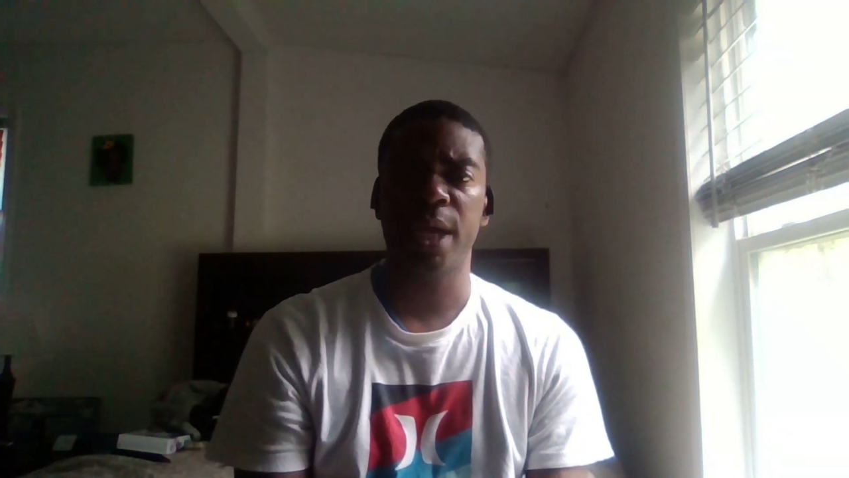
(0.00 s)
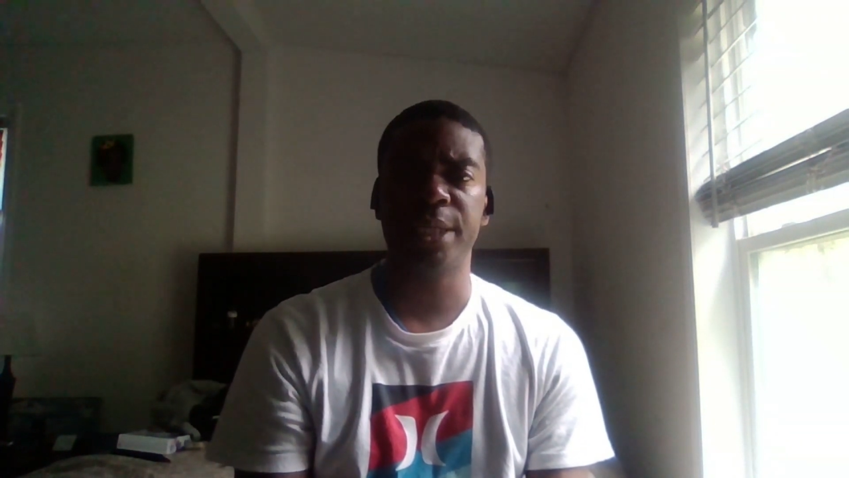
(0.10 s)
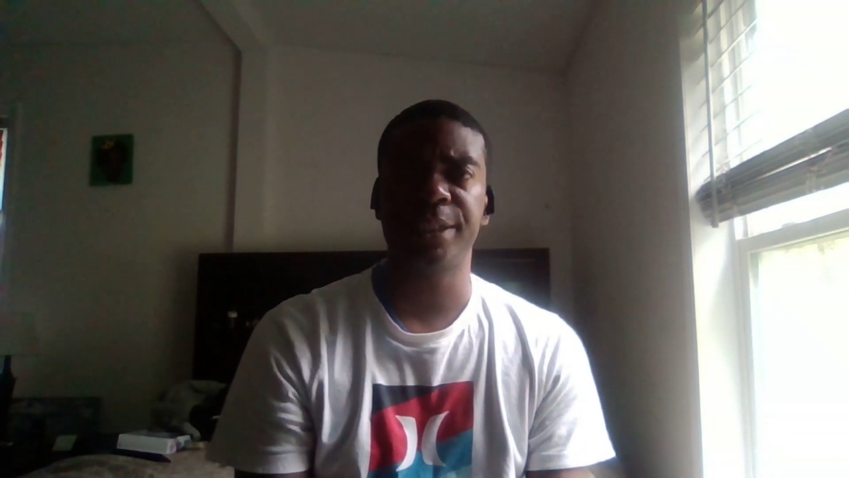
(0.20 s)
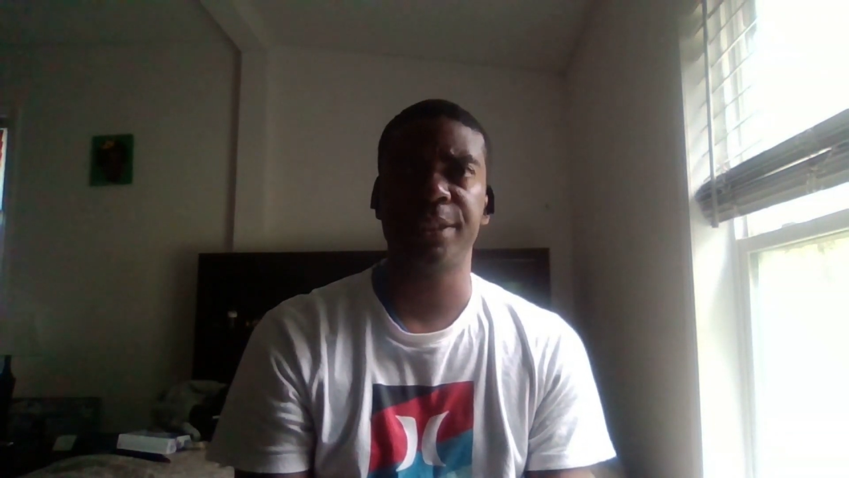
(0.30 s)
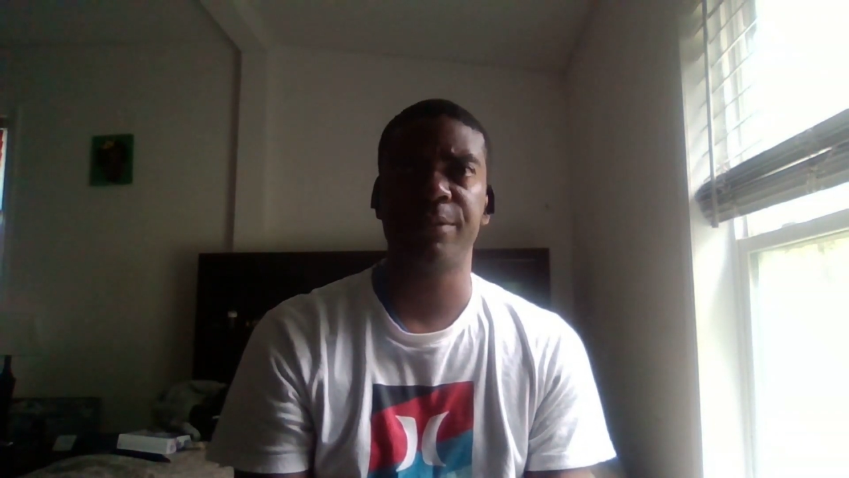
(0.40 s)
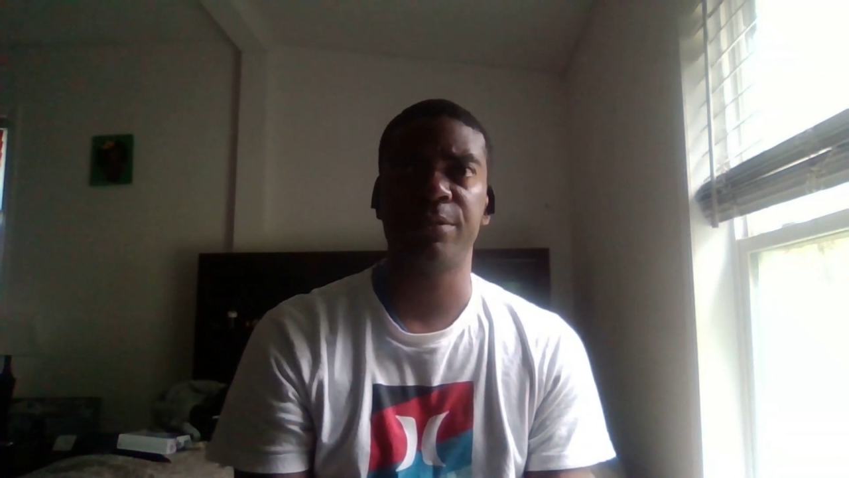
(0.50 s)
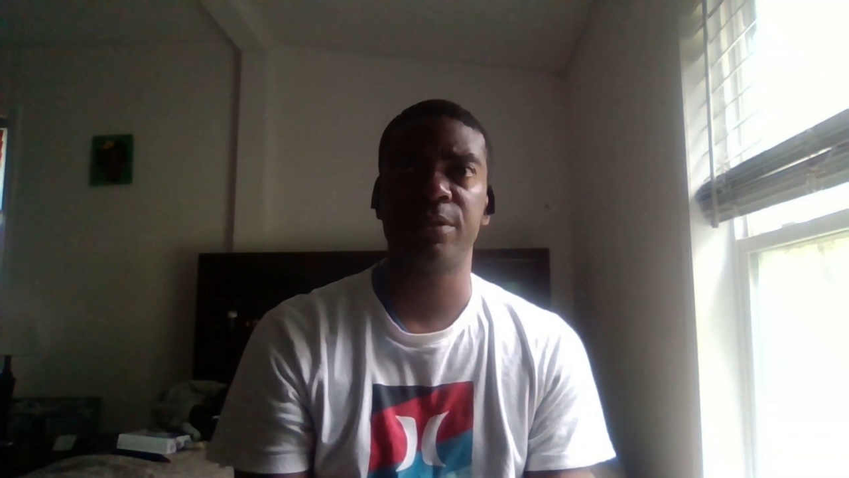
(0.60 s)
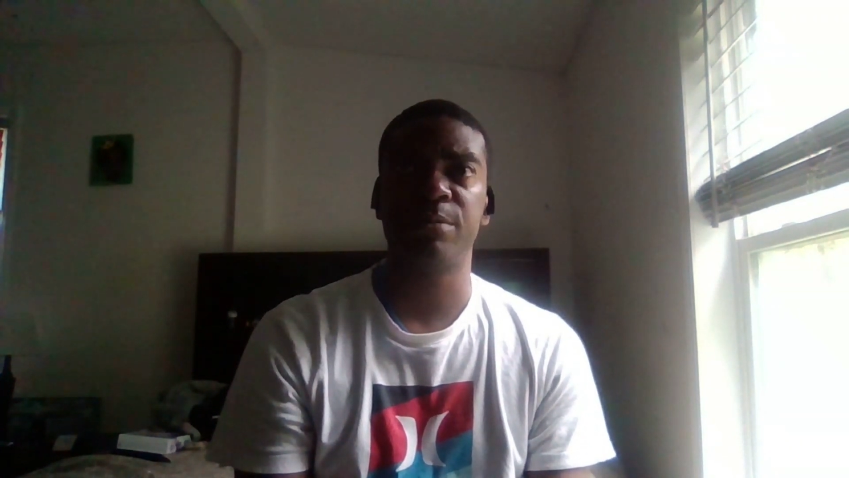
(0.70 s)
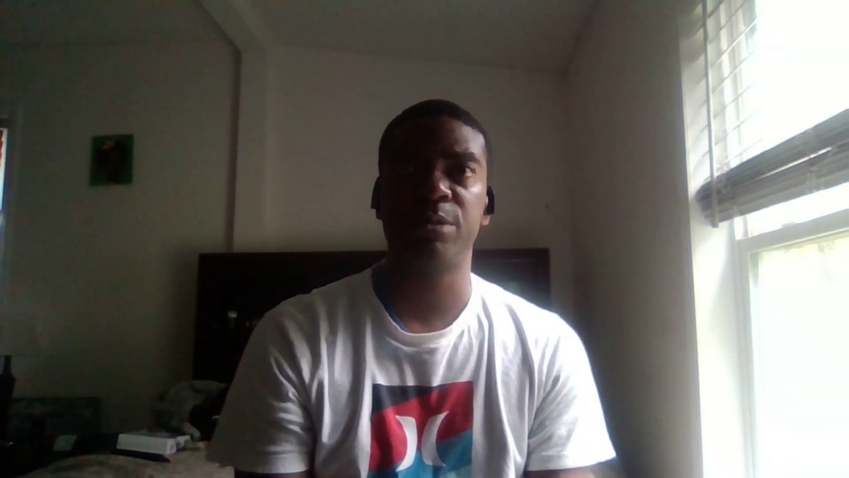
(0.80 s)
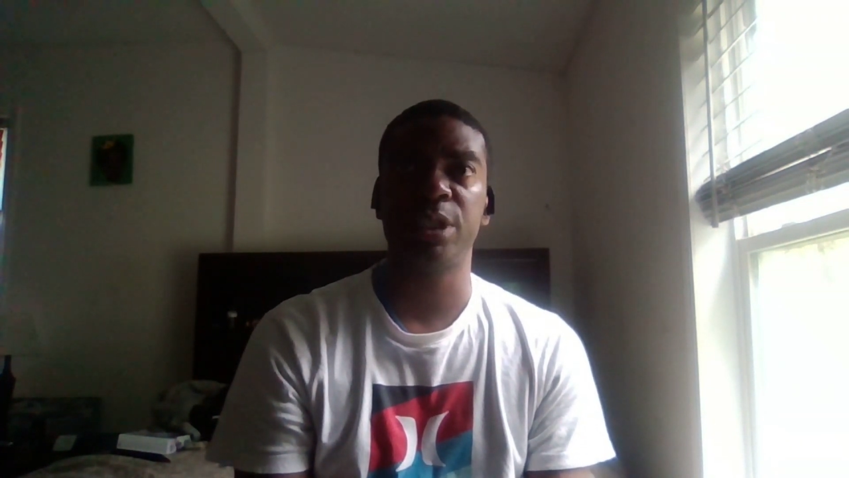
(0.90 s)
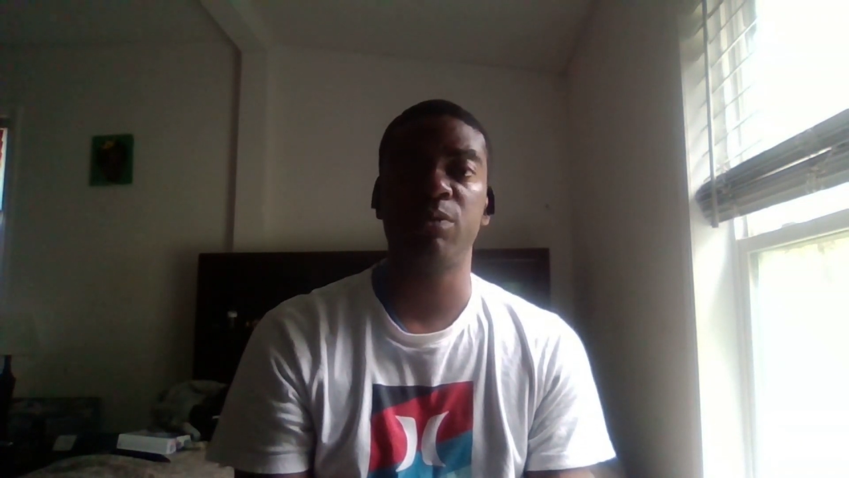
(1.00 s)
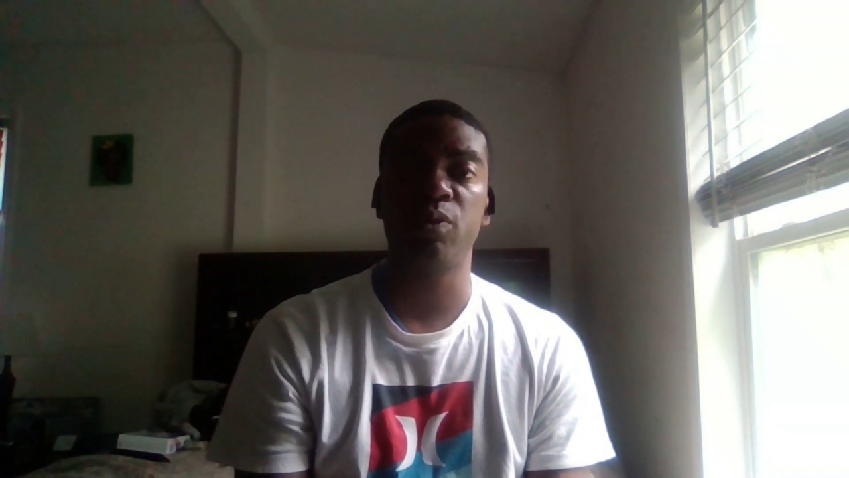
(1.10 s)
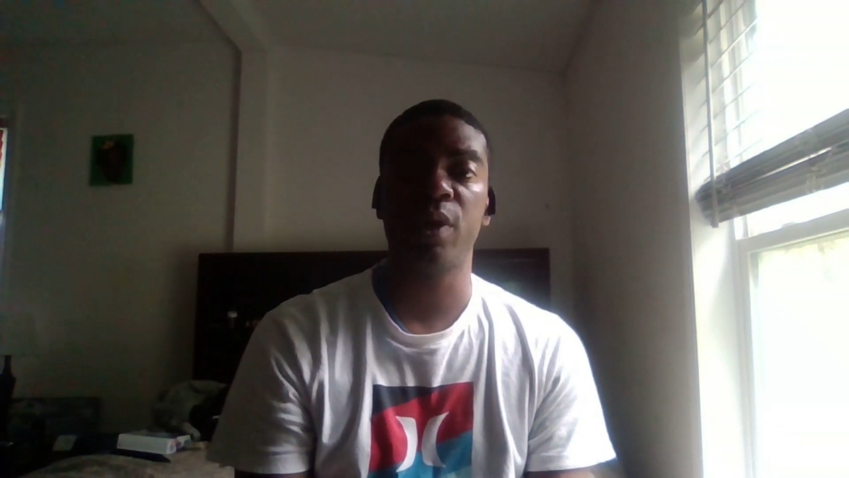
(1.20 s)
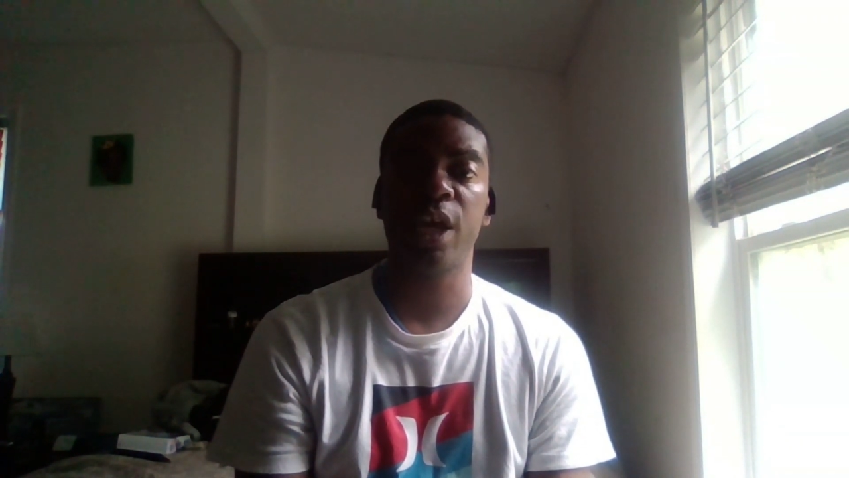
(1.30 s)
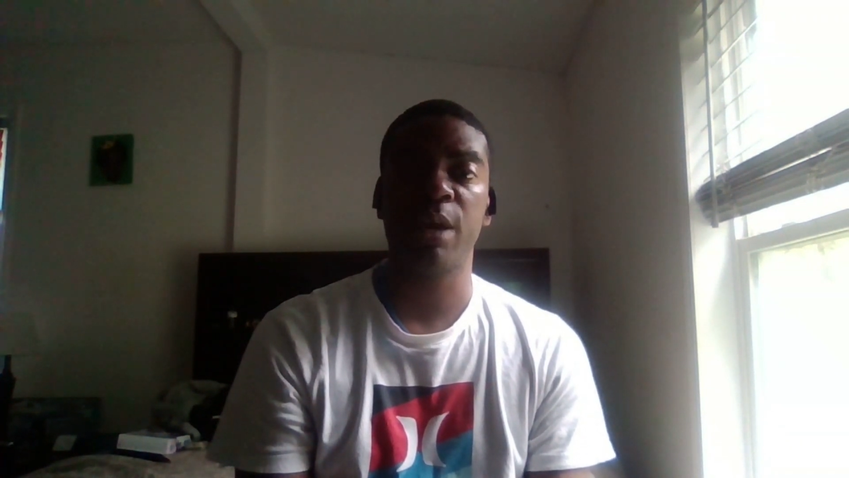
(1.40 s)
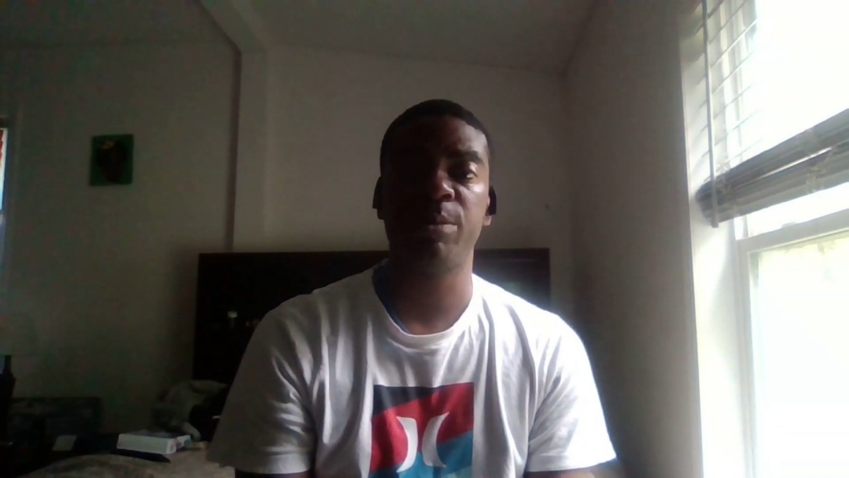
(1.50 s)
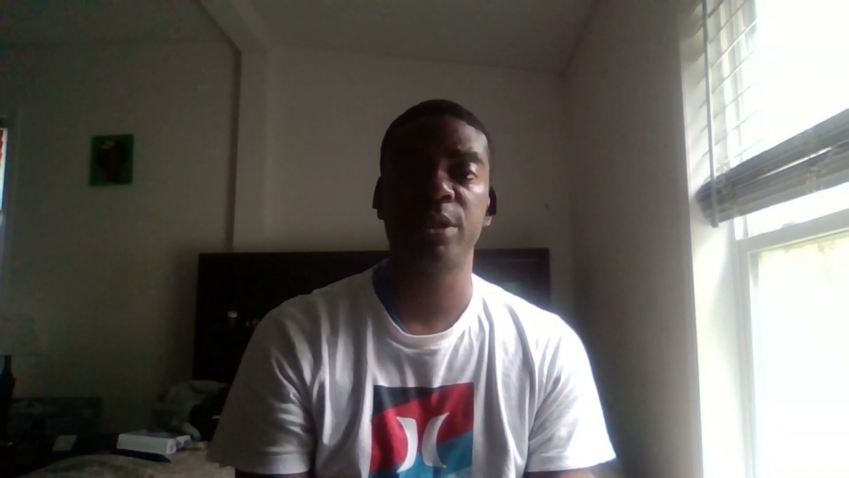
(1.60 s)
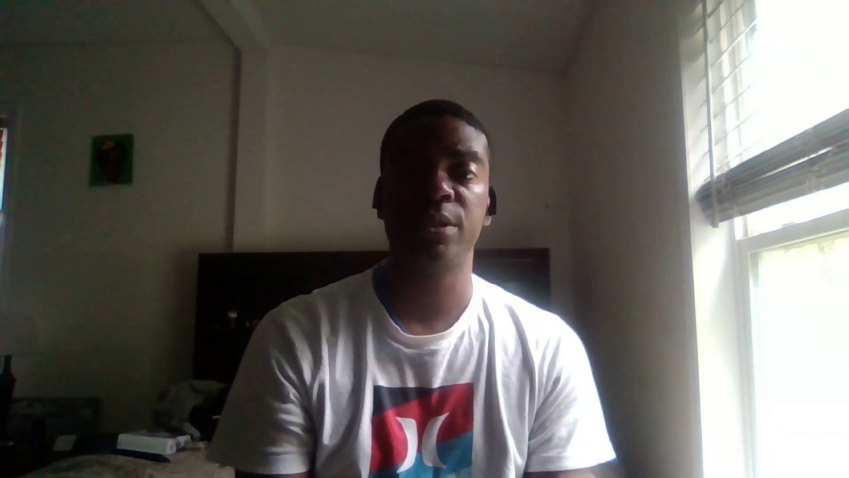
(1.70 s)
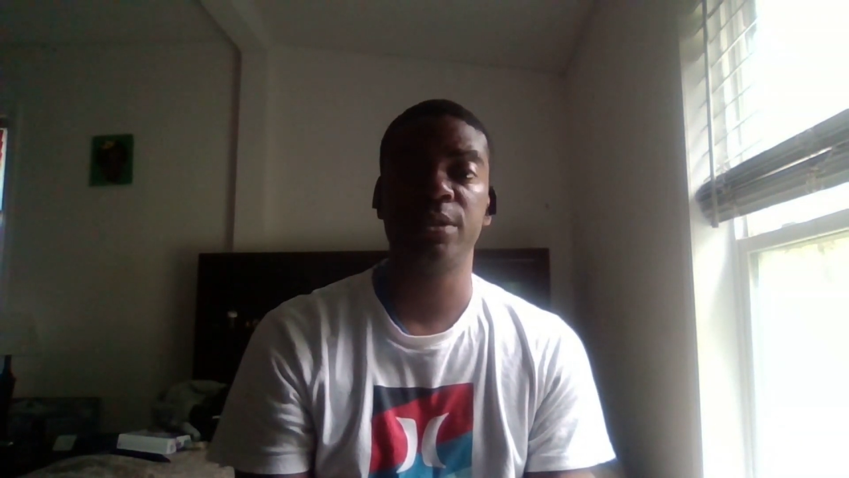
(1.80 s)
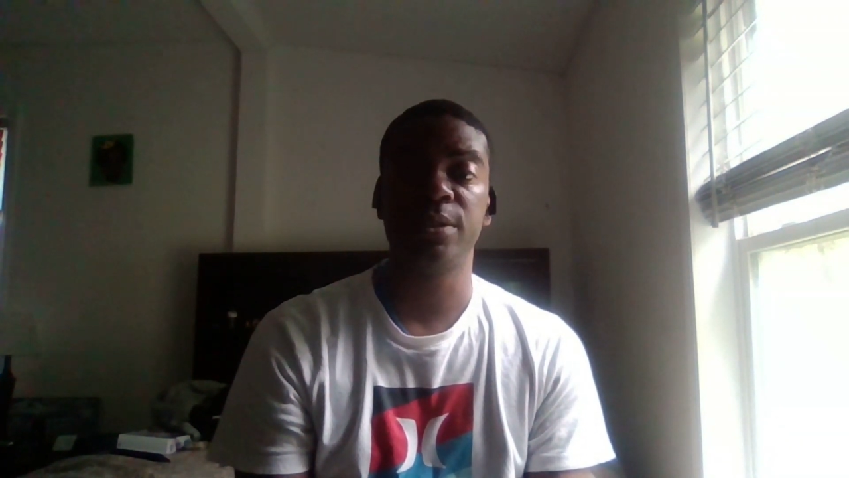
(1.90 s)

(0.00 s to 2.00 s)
It, but it will happen.